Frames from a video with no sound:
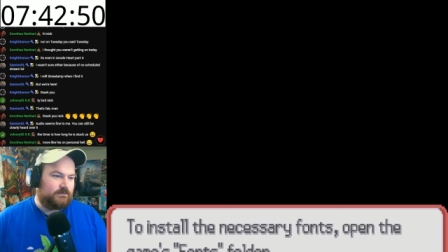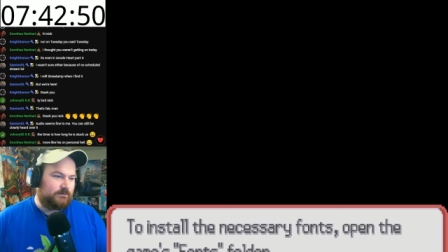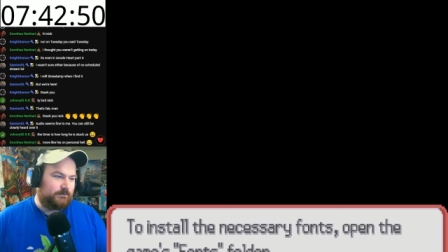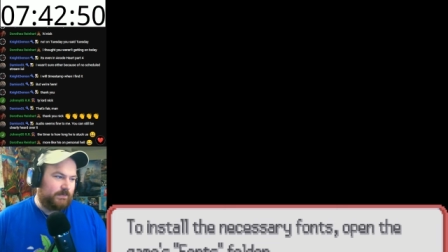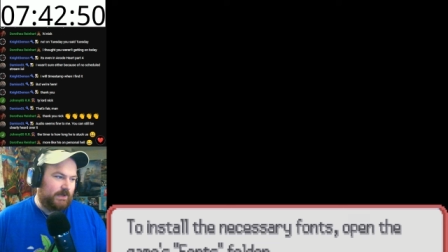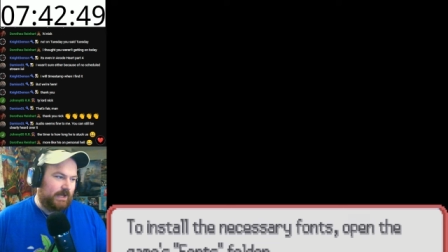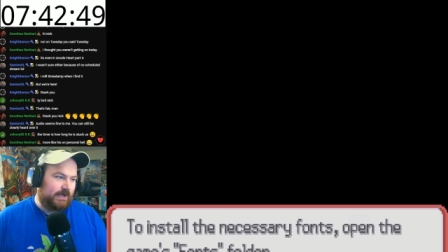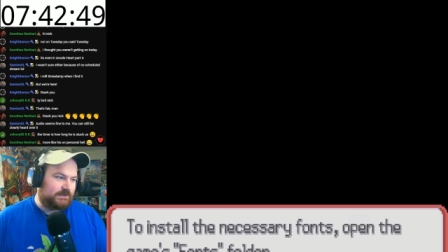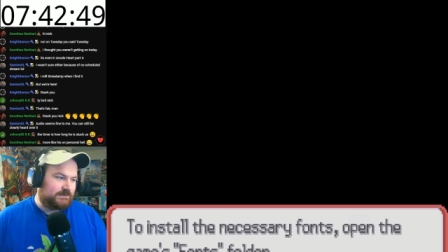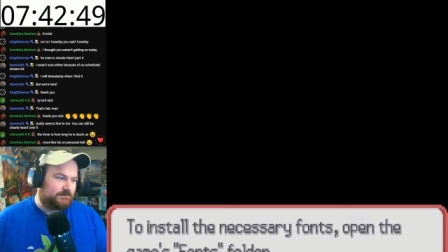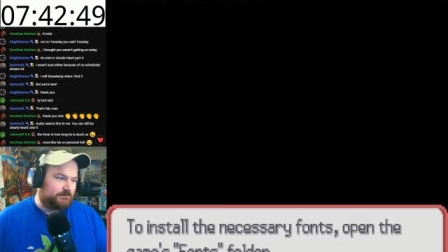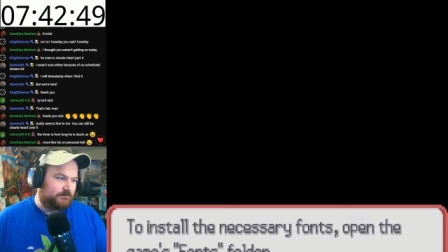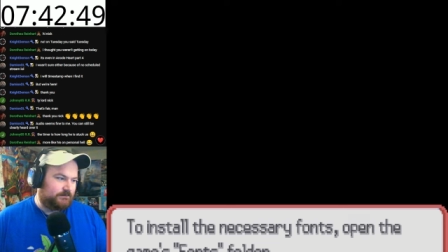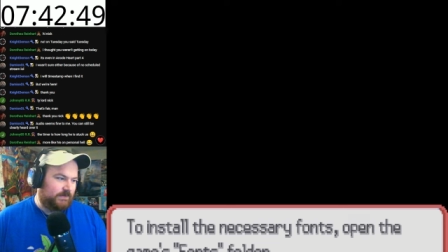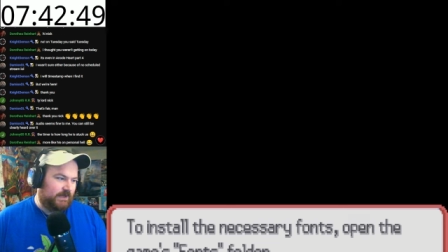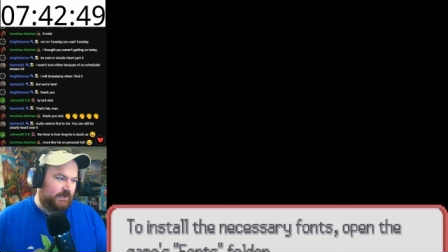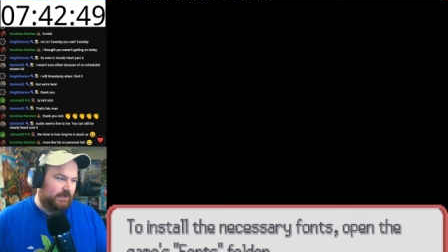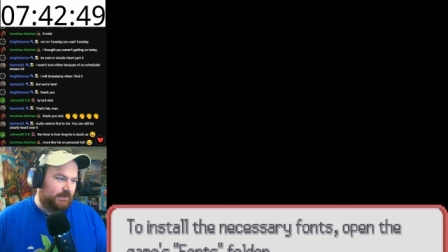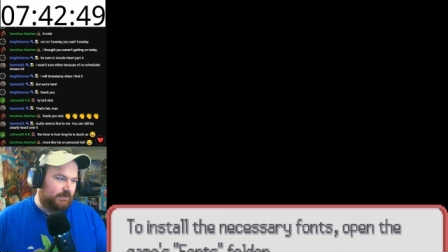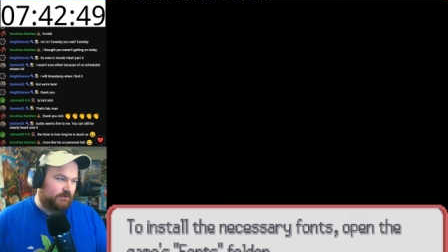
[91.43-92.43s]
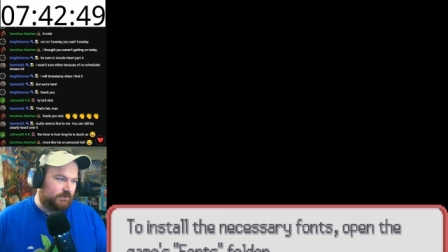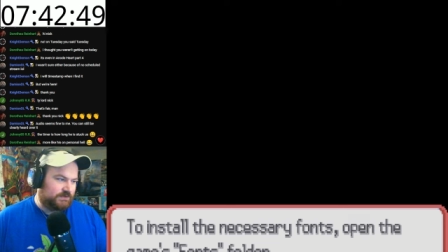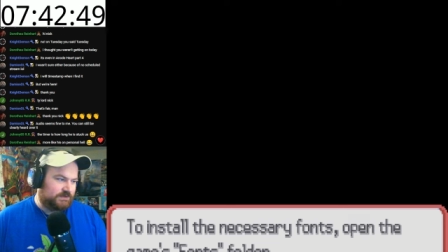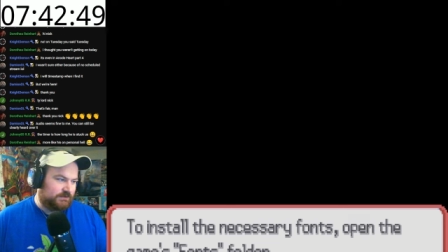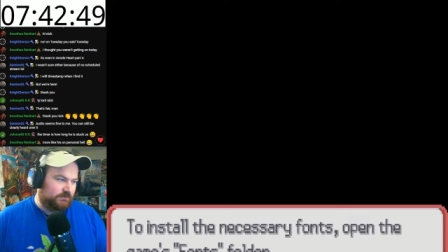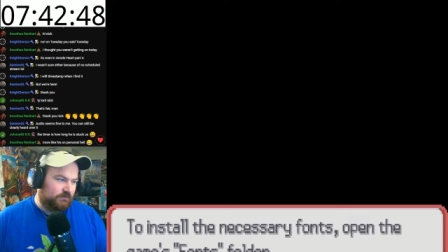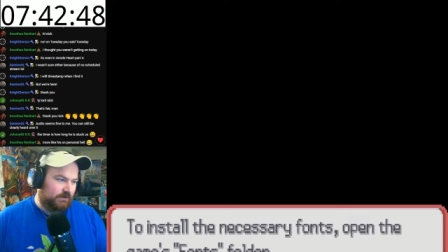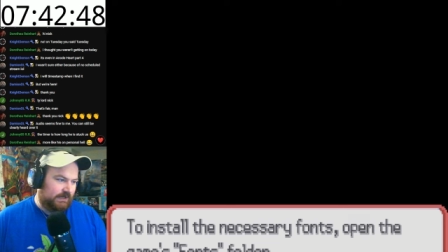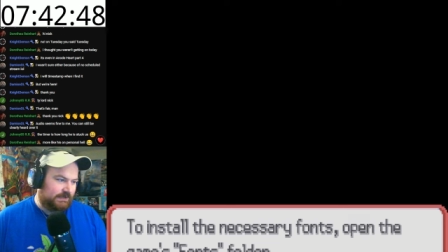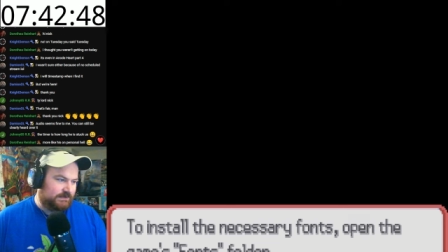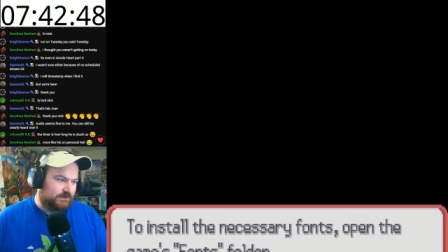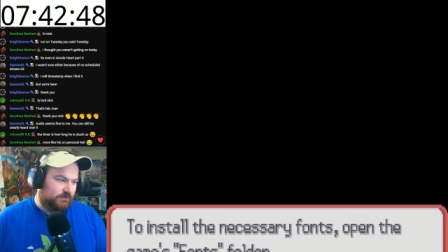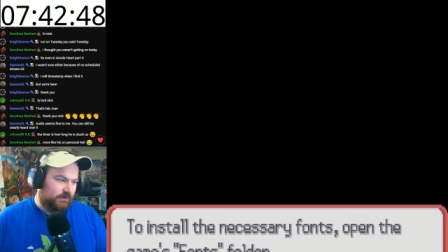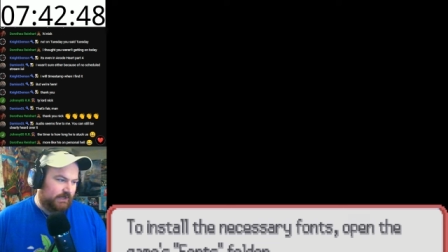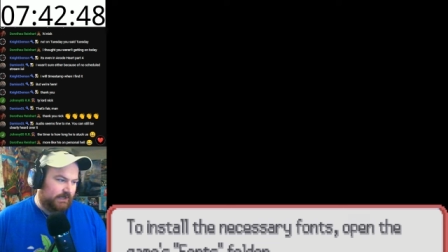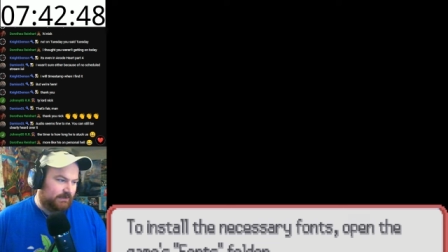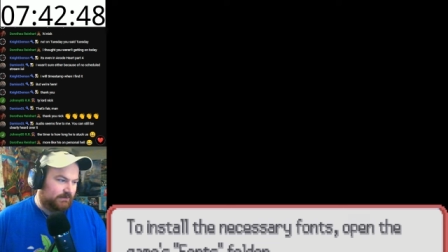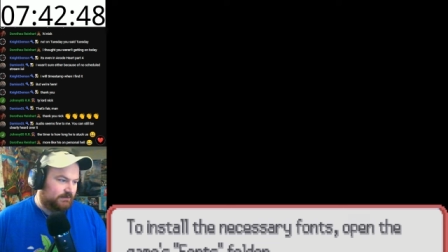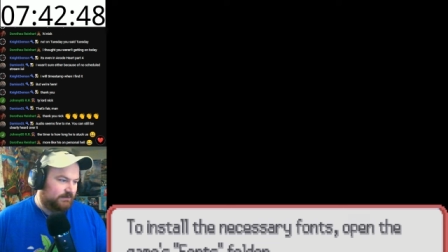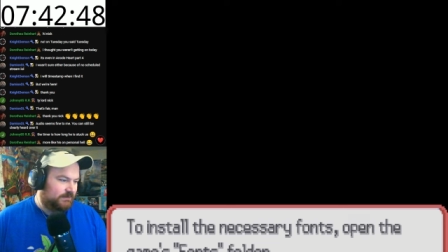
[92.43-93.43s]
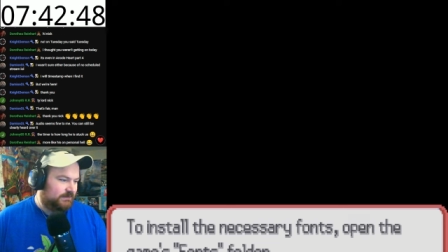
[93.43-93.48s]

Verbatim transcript: back looks correct. Great.